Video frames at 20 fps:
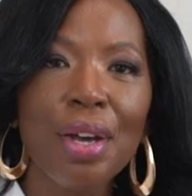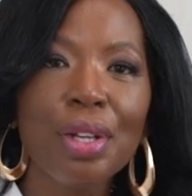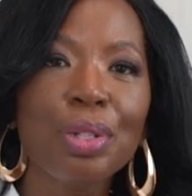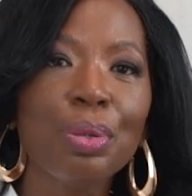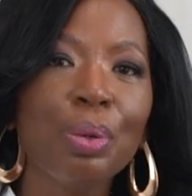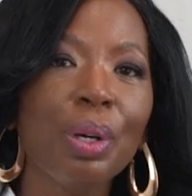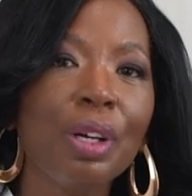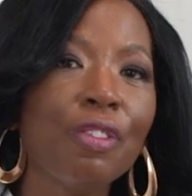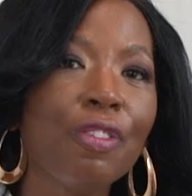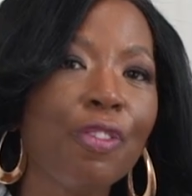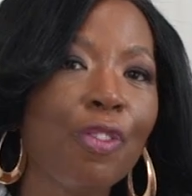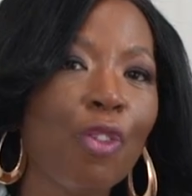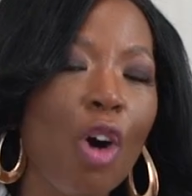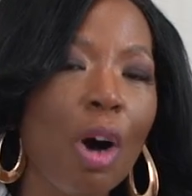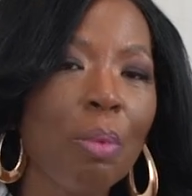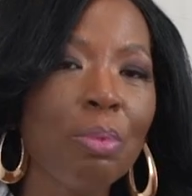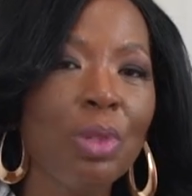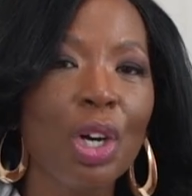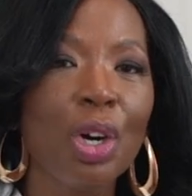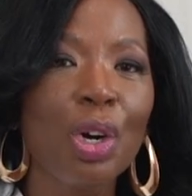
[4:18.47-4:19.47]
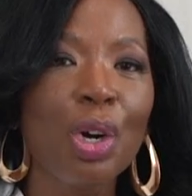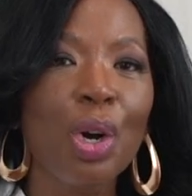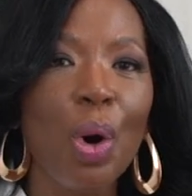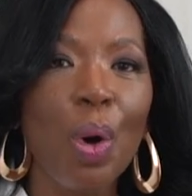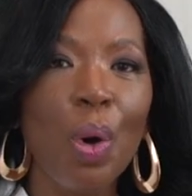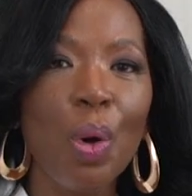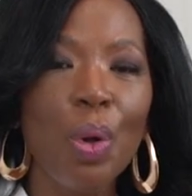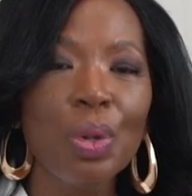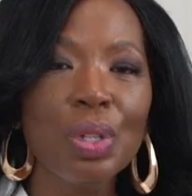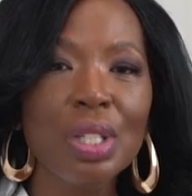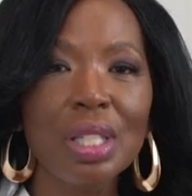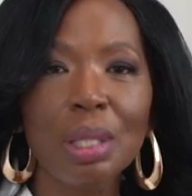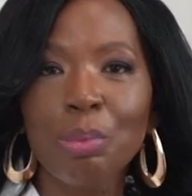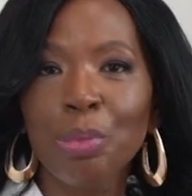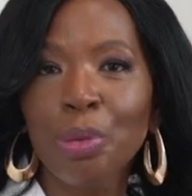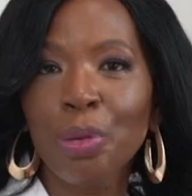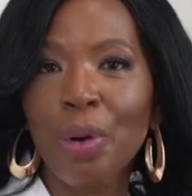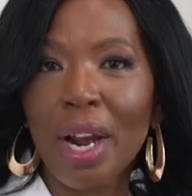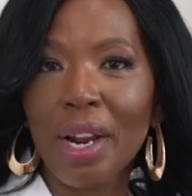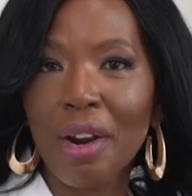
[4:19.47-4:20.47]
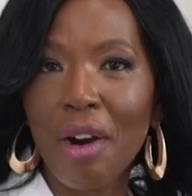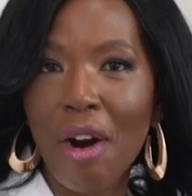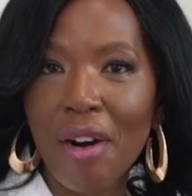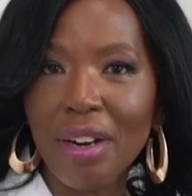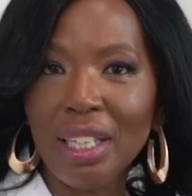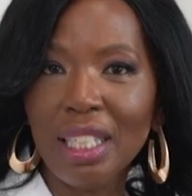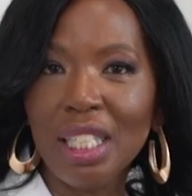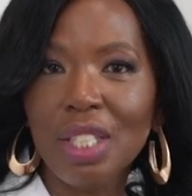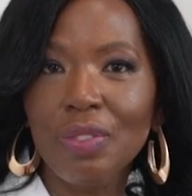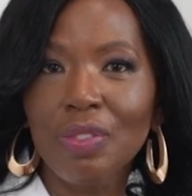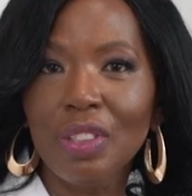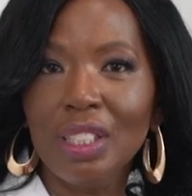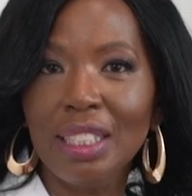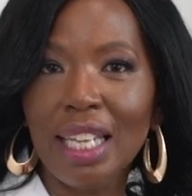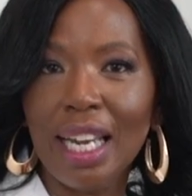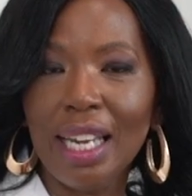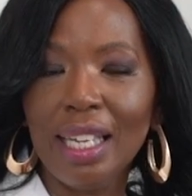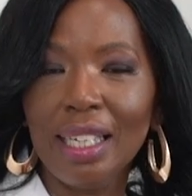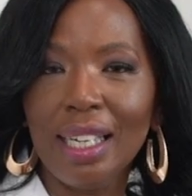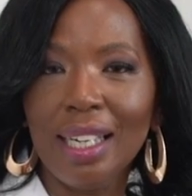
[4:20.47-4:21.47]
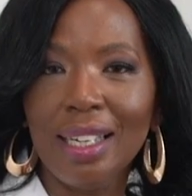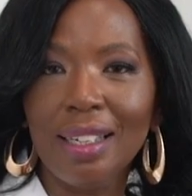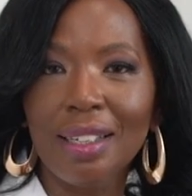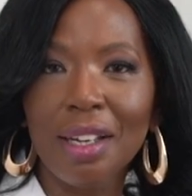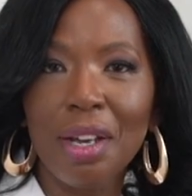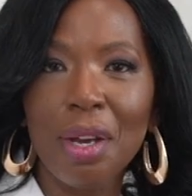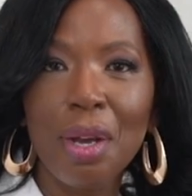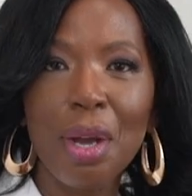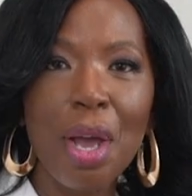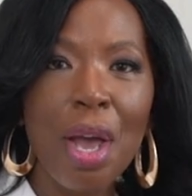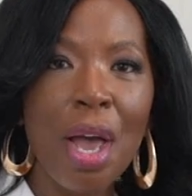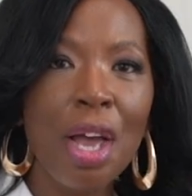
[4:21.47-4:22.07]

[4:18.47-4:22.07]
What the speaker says: to inform your goals and priorities for dating,